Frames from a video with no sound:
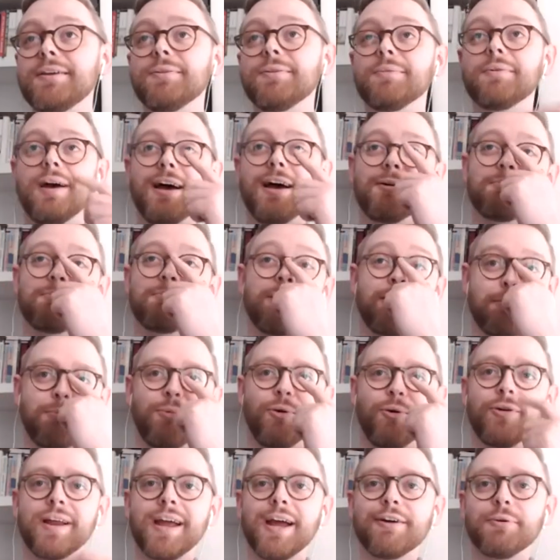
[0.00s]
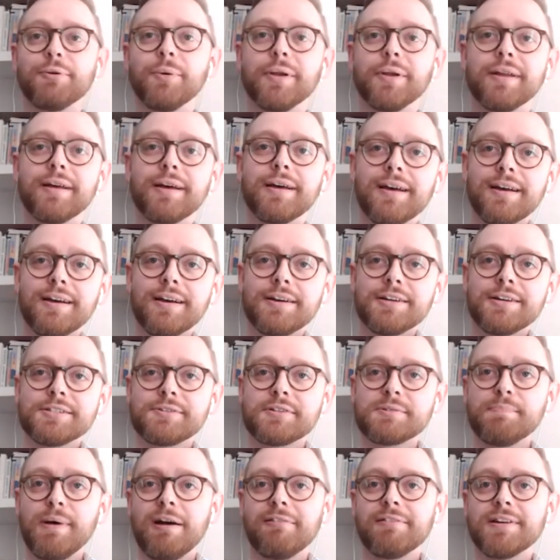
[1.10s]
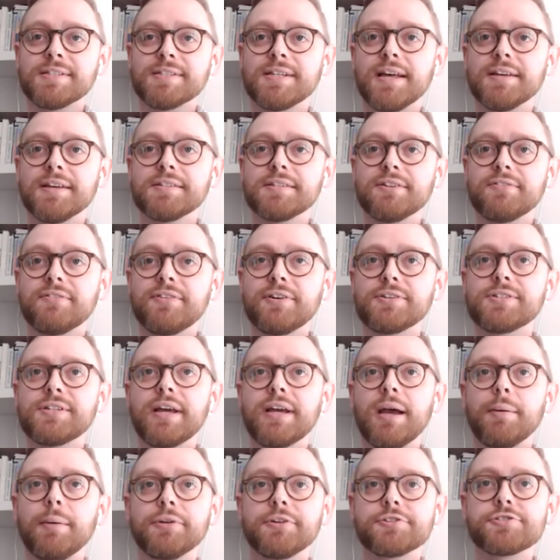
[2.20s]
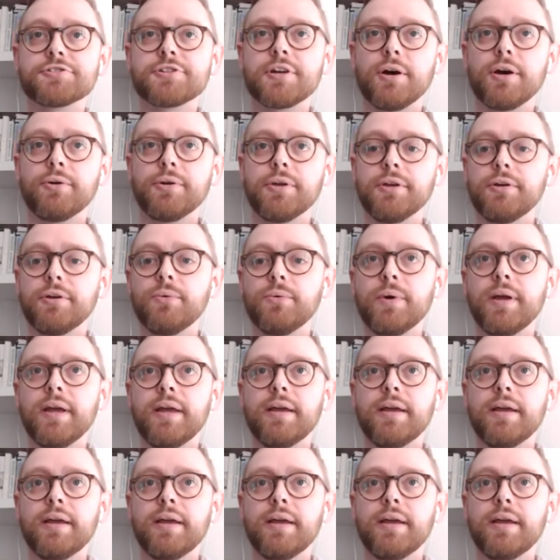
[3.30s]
you. Good morning, everyone. So as Barrie says, the first thing I'm going to show you